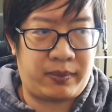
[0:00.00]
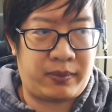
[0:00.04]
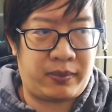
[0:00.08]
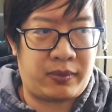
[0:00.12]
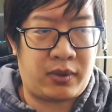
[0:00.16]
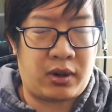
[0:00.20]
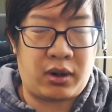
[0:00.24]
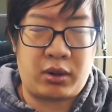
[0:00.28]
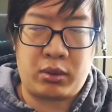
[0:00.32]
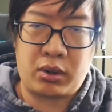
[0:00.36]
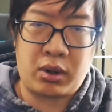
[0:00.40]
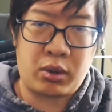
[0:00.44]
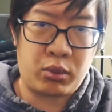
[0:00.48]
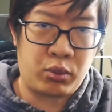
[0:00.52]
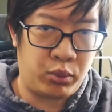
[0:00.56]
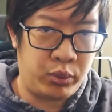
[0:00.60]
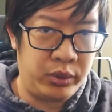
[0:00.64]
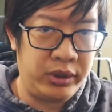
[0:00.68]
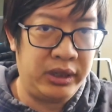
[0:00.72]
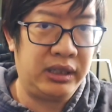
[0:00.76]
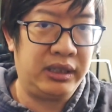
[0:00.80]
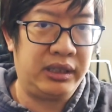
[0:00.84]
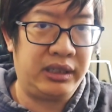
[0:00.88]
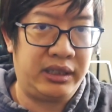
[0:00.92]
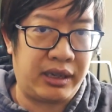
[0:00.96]
are
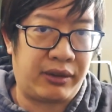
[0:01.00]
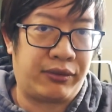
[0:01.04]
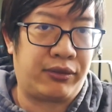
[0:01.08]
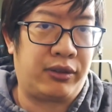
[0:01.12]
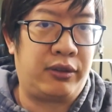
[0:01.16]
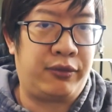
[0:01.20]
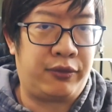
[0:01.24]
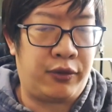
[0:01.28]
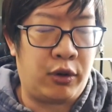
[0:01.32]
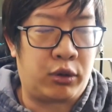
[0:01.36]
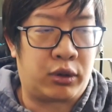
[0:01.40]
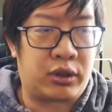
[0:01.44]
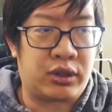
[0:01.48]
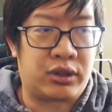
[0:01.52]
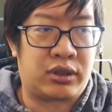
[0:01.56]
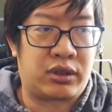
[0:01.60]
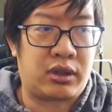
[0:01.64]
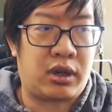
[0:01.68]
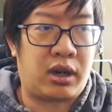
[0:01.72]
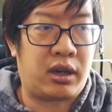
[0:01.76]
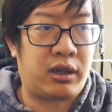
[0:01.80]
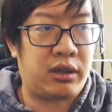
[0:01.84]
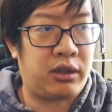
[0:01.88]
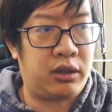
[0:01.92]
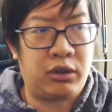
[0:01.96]
really definitely focused
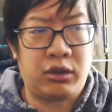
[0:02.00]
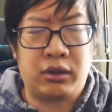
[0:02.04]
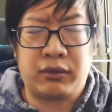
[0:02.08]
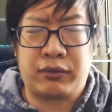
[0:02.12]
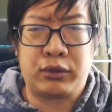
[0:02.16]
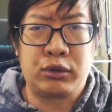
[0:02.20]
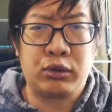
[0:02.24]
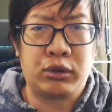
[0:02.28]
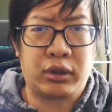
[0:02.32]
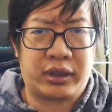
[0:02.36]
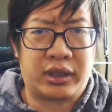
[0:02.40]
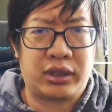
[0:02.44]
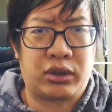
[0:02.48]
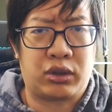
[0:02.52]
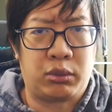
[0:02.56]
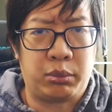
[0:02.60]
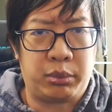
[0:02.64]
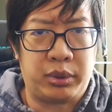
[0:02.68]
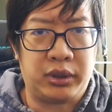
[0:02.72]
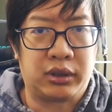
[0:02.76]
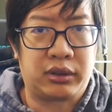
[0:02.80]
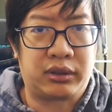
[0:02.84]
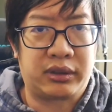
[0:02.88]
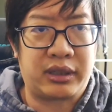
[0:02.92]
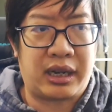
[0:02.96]
on. You know, if you look at their
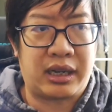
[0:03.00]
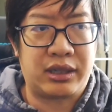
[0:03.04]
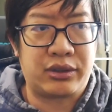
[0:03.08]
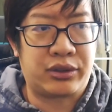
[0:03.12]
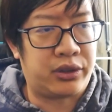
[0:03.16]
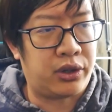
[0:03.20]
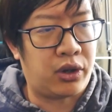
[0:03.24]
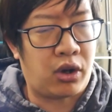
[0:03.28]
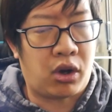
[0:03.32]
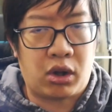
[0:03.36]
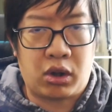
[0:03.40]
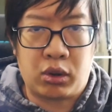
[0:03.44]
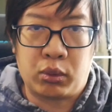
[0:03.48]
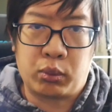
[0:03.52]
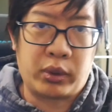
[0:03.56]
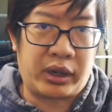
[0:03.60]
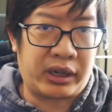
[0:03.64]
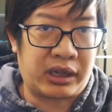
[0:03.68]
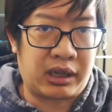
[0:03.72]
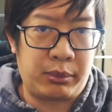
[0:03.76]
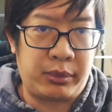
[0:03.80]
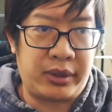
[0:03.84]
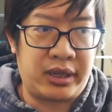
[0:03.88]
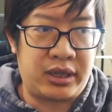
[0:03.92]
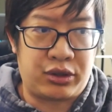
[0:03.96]
build guides, they all
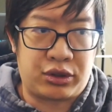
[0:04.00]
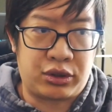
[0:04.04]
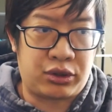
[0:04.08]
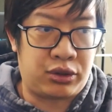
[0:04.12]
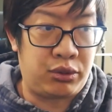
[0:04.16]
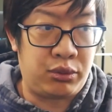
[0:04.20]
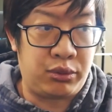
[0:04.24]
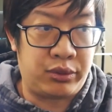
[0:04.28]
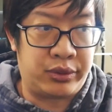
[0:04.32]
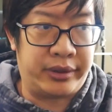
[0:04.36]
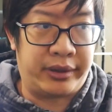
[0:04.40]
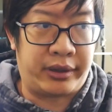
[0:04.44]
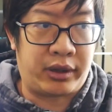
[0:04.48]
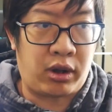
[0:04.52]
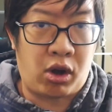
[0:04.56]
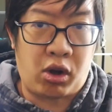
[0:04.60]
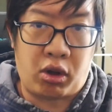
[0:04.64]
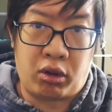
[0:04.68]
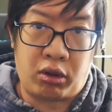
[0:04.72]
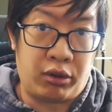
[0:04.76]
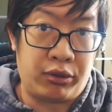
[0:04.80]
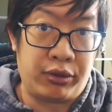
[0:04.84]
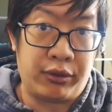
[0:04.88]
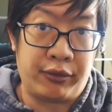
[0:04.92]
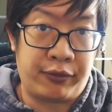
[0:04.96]
recommend just using
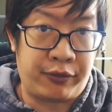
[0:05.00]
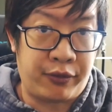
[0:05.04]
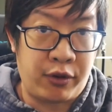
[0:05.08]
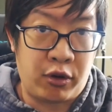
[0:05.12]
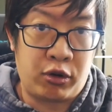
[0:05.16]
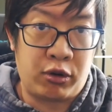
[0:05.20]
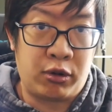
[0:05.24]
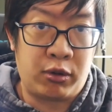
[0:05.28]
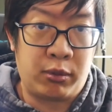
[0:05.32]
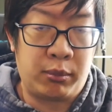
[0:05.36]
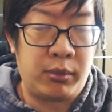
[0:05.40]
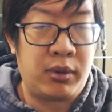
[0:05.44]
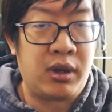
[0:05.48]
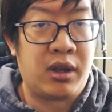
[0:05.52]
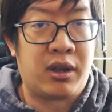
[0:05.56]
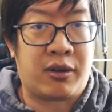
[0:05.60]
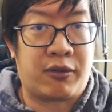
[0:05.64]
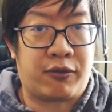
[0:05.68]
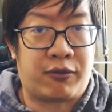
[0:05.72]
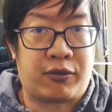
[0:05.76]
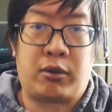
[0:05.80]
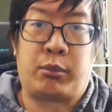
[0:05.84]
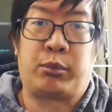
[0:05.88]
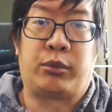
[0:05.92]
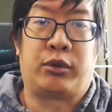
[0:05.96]
all the foam
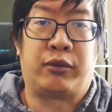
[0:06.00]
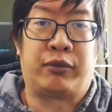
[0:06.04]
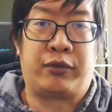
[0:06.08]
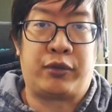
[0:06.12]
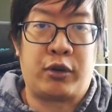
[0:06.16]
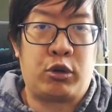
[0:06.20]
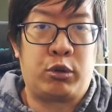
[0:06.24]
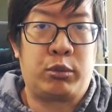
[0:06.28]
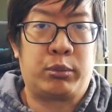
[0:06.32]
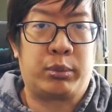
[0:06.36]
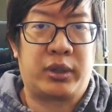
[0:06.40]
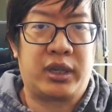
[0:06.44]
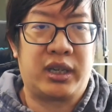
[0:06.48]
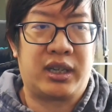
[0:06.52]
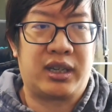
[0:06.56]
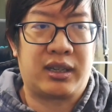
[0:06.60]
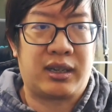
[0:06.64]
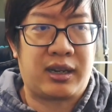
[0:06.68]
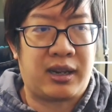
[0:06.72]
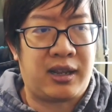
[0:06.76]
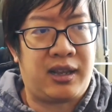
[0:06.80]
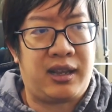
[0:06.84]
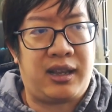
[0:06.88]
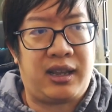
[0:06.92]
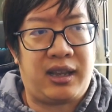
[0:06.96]
from their foam kit,
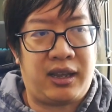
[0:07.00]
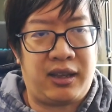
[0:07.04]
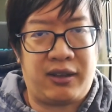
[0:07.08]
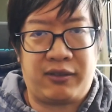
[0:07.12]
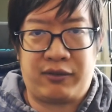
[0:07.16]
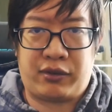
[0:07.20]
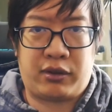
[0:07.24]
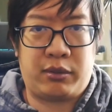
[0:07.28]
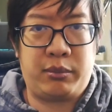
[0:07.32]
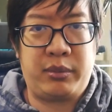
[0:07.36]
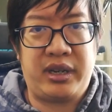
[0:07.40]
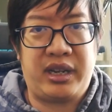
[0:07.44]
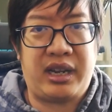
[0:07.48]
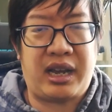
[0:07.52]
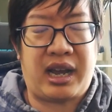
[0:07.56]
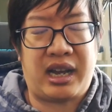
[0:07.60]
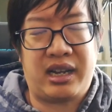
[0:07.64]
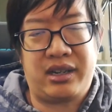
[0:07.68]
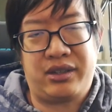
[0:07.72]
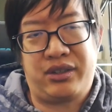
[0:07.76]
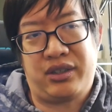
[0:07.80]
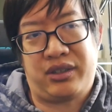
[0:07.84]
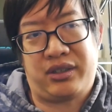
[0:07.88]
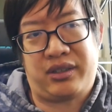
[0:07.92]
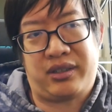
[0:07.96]
and for me, I
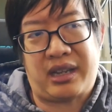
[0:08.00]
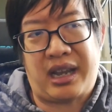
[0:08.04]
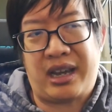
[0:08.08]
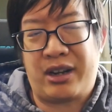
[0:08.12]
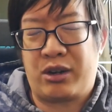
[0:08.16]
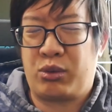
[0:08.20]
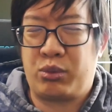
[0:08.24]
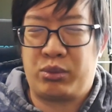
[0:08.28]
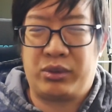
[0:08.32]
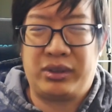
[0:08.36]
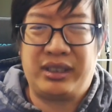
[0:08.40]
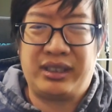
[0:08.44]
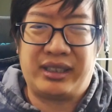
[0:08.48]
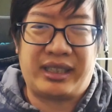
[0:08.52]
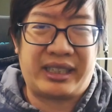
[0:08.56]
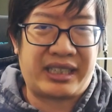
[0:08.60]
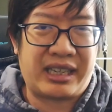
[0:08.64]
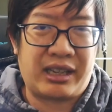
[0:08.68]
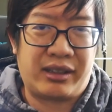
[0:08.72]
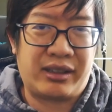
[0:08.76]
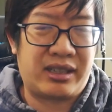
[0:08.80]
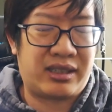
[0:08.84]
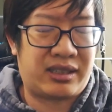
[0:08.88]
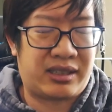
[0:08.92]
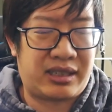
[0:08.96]
don't really like
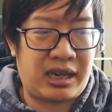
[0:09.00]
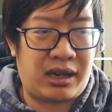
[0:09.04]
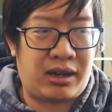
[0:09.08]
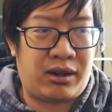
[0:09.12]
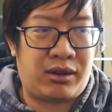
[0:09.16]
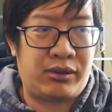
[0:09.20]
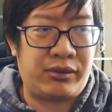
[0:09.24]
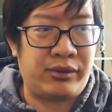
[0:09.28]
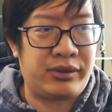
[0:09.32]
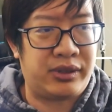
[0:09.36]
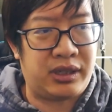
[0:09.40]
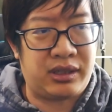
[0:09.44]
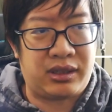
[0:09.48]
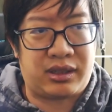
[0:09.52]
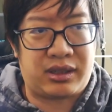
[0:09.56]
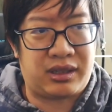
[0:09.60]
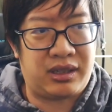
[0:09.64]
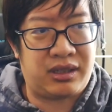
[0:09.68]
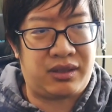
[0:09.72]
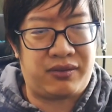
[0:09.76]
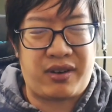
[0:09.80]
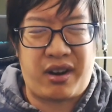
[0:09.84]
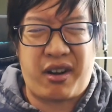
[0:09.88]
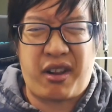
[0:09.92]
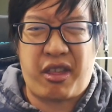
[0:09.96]
how that sounds. It's
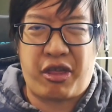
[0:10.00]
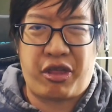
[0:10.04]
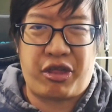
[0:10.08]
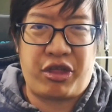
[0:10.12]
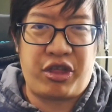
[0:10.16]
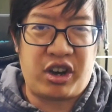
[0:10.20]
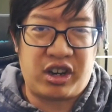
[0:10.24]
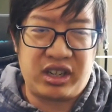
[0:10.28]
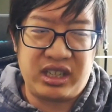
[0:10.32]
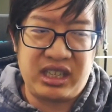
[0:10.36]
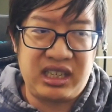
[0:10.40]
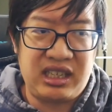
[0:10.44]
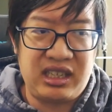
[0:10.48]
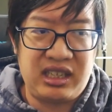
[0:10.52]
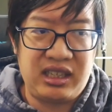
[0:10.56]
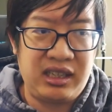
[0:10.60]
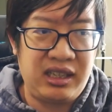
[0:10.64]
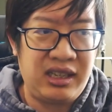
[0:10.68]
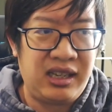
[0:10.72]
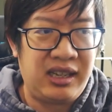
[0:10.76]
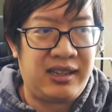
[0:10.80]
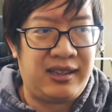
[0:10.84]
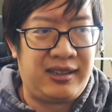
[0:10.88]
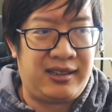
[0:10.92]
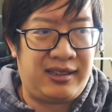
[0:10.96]
very thuddy.
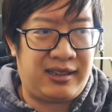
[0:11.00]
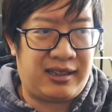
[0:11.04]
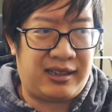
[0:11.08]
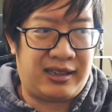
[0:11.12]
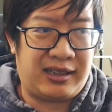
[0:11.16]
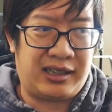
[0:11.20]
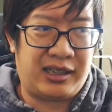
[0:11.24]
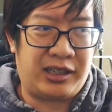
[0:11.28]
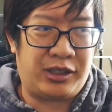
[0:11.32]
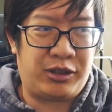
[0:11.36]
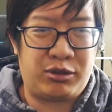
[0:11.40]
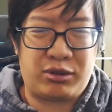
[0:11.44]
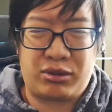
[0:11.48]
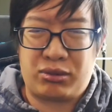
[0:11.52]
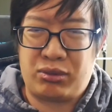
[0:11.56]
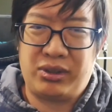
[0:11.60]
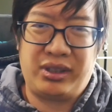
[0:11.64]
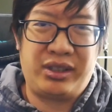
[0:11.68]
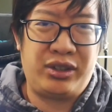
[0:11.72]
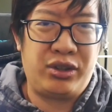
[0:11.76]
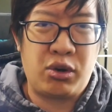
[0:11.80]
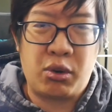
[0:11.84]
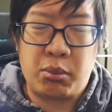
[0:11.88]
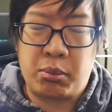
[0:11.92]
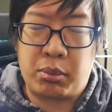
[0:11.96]
There's really
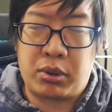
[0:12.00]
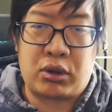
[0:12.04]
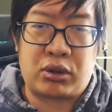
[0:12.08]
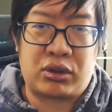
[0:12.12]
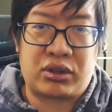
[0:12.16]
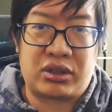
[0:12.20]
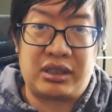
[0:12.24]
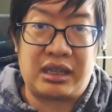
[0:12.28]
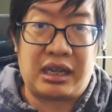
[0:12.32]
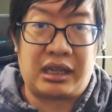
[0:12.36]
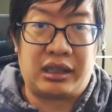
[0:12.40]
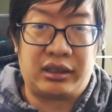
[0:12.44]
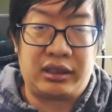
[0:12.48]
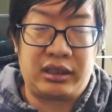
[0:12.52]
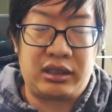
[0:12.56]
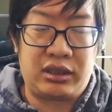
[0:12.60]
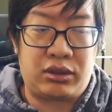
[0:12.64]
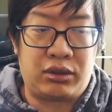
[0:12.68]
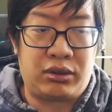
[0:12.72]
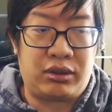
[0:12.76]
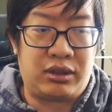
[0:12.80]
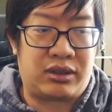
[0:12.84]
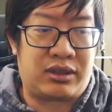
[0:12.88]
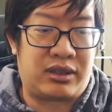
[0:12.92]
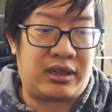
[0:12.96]
no personality
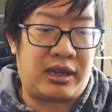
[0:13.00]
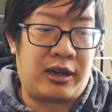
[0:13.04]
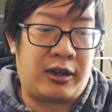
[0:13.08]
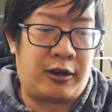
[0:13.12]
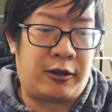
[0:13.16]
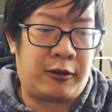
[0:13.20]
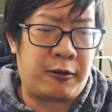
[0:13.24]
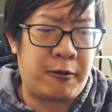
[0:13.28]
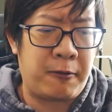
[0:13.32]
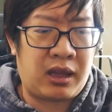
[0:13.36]
to the sound,